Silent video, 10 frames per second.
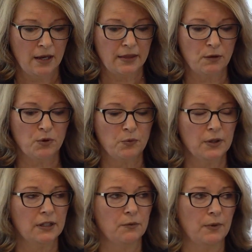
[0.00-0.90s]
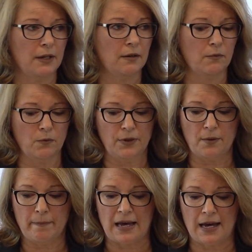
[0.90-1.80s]
They were really written with a
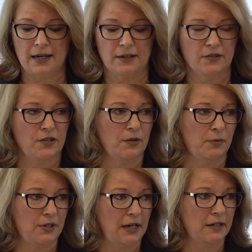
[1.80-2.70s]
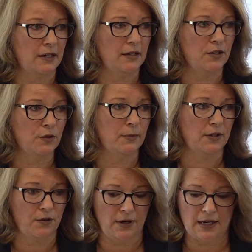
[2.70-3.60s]
bias to protecting human
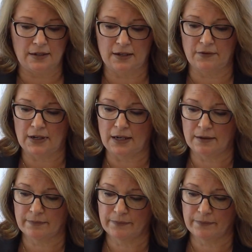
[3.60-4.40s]
creativity.